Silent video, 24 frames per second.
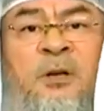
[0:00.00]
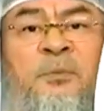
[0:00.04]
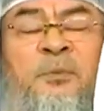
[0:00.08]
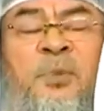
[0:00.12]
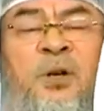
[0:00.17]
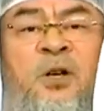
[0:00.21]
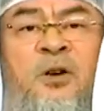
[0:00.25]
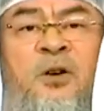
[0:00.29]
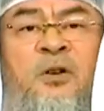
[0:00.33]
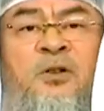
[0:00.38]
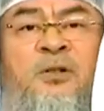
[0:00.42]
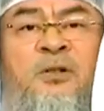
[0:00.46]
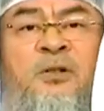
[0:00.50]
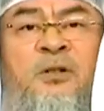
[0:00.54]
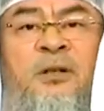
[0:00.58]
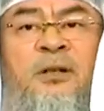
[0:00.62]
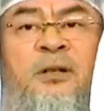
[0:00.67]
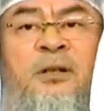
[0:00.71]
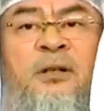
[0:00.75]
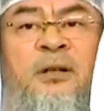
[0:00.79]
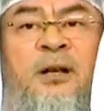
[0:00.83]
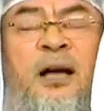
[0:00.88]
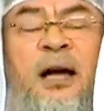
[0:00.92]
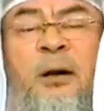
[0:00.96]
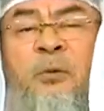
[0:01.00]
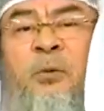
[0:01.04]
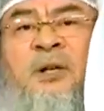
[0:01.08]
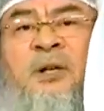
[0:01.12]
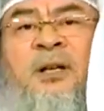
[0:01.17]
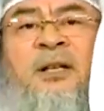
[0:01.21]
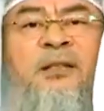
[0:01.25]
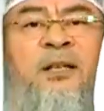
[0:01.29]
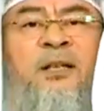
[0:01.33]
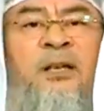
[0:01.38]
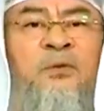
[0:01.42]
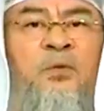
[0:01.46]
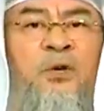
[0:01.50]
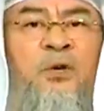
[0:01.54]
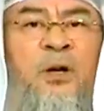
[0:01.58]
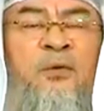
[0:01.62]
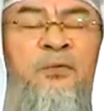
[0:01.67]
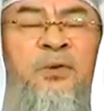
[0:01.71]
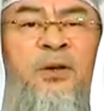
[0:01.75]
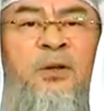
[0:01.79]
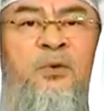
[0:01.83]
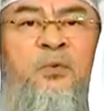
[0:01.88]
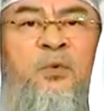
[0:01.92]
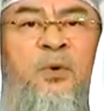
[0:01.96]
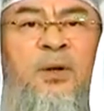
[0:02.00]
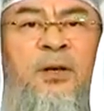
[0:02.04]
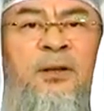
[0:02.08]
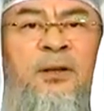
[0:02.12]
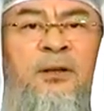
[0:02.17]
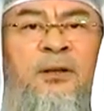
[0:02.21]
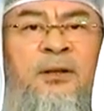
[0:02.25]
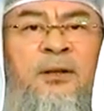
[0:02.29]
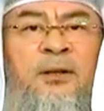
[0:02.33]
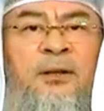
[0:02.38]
because I will not give you a fatwa